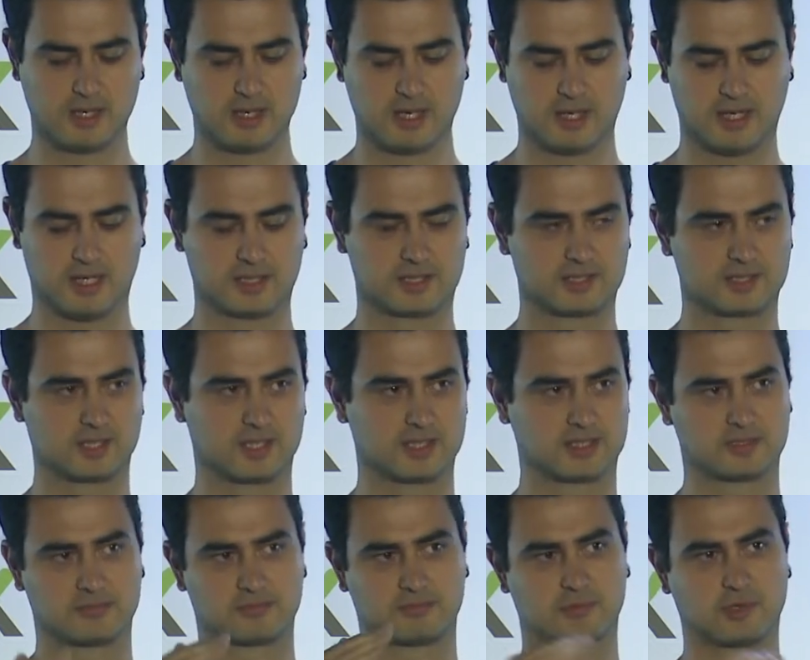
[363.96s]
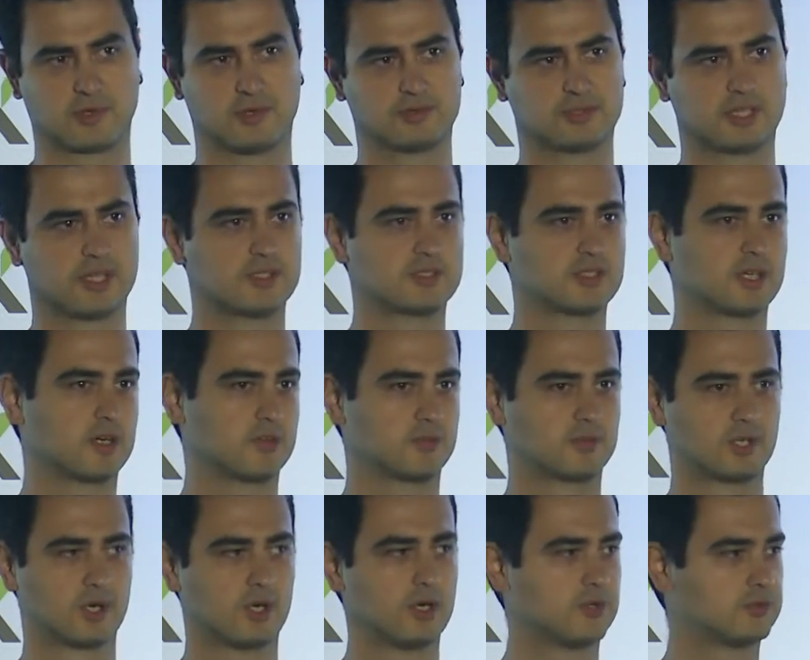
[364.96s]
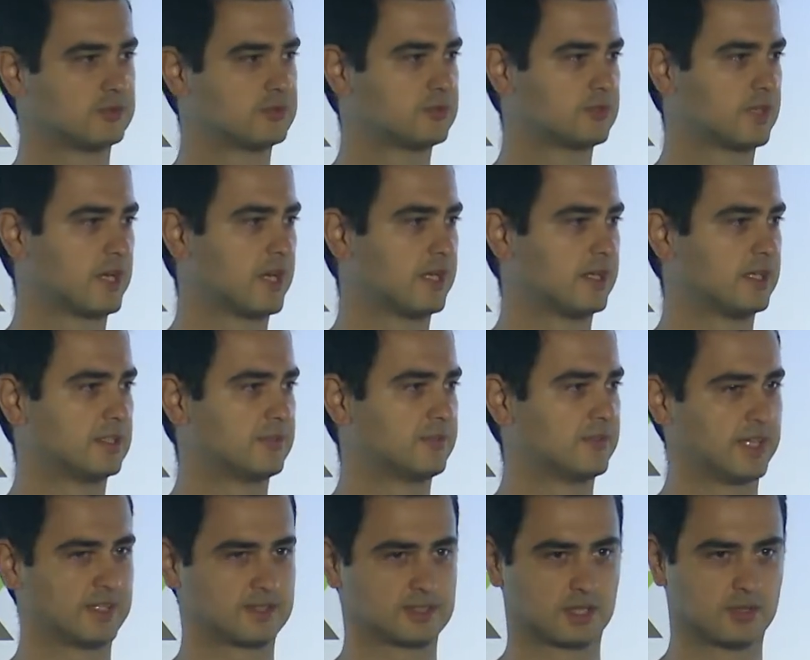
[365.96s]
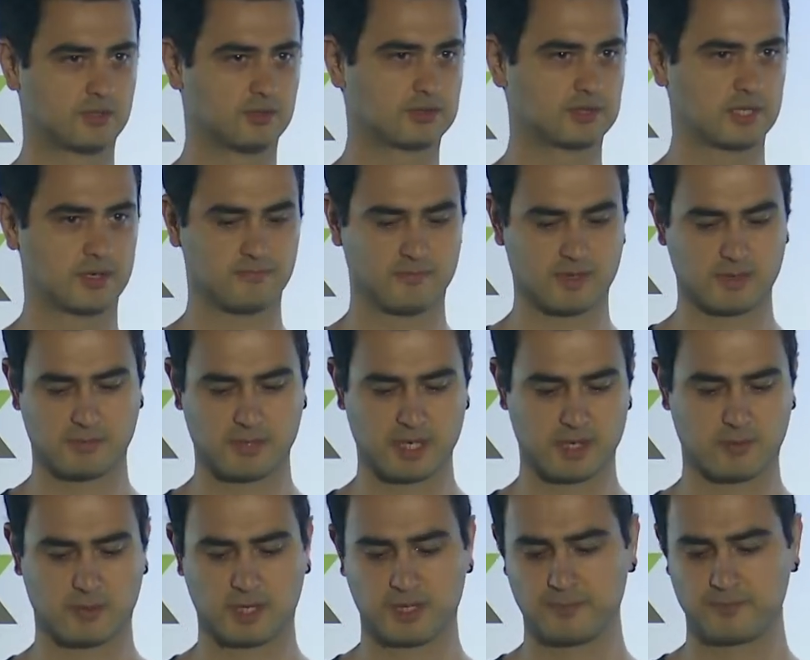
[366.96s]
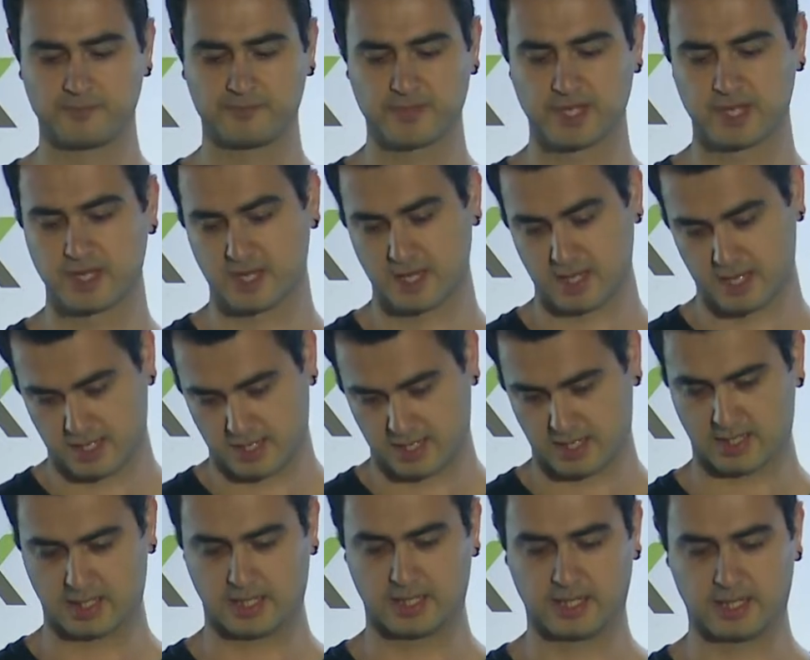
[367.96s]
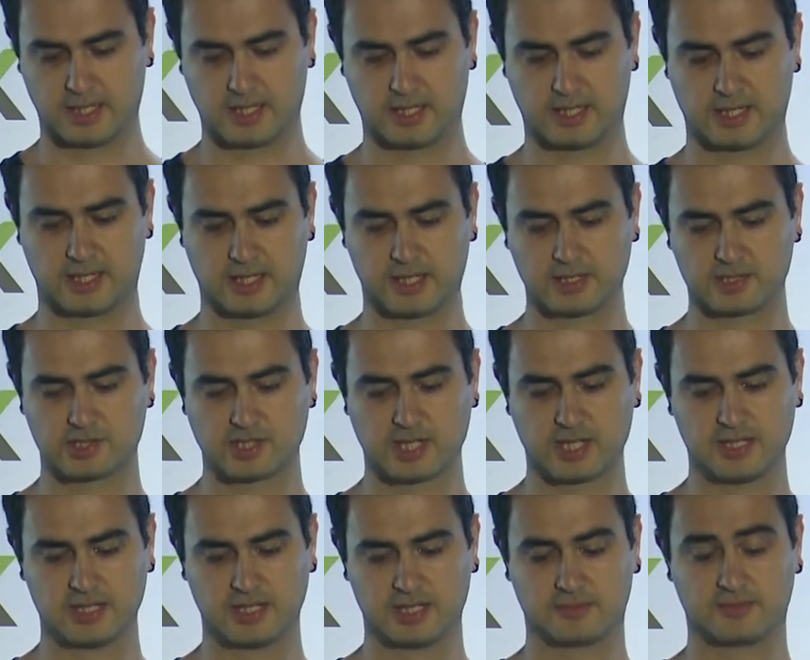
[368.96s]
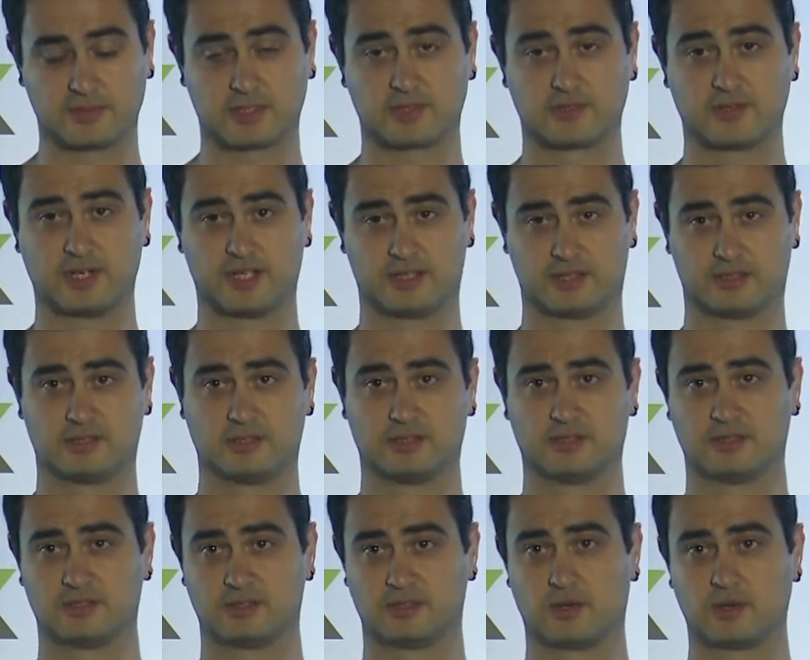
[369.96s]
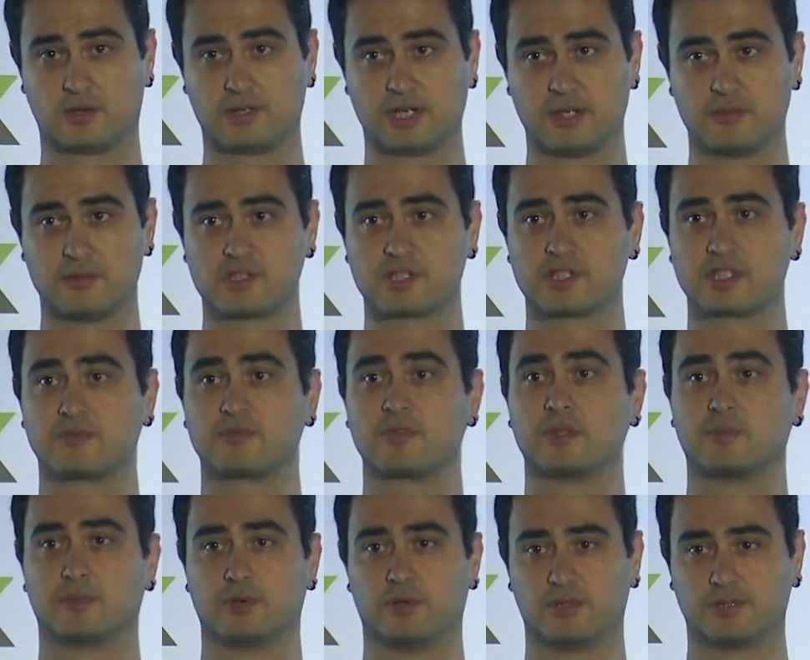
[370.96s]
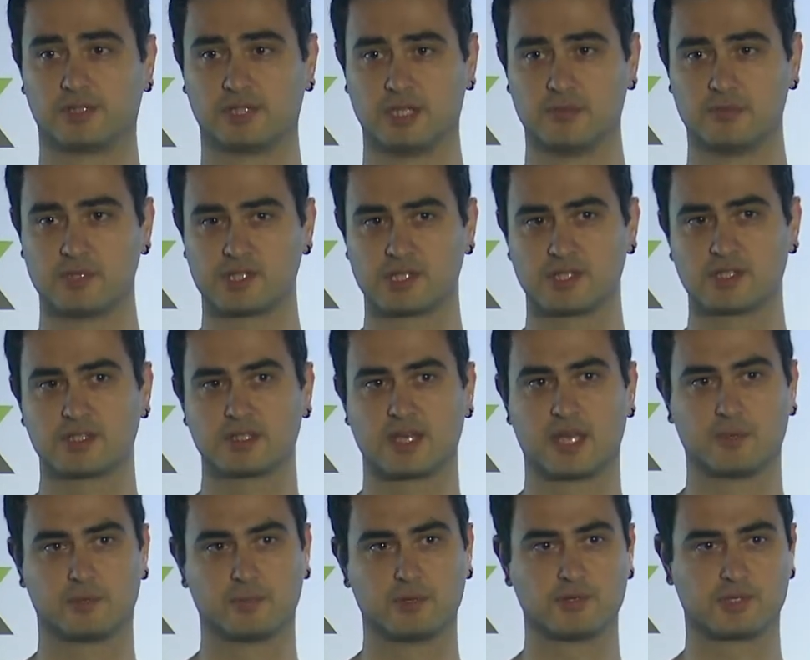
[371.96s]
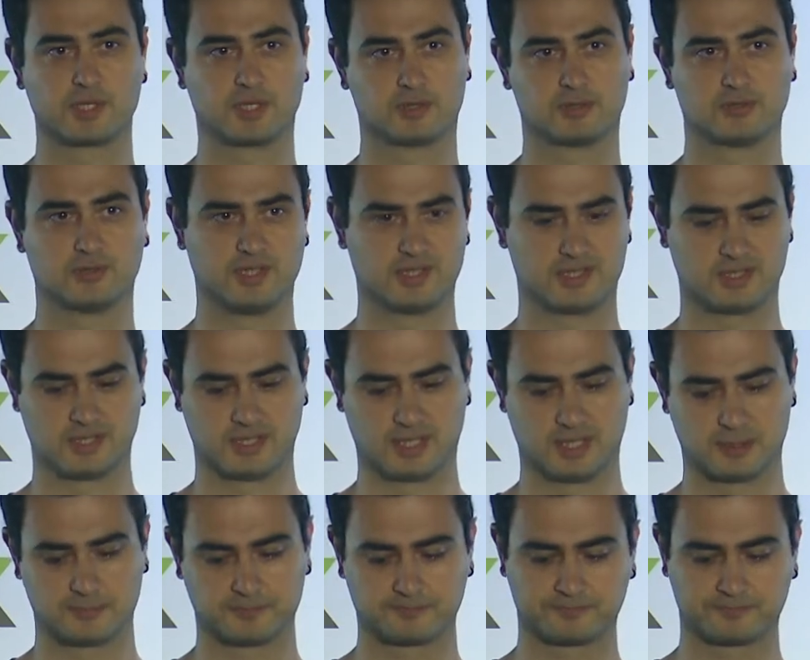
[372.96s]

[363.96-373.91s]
It just contains our codes, and it will execute them one by one. In a nutshell, it will create Docker images, it will build the images, and push it to ECR.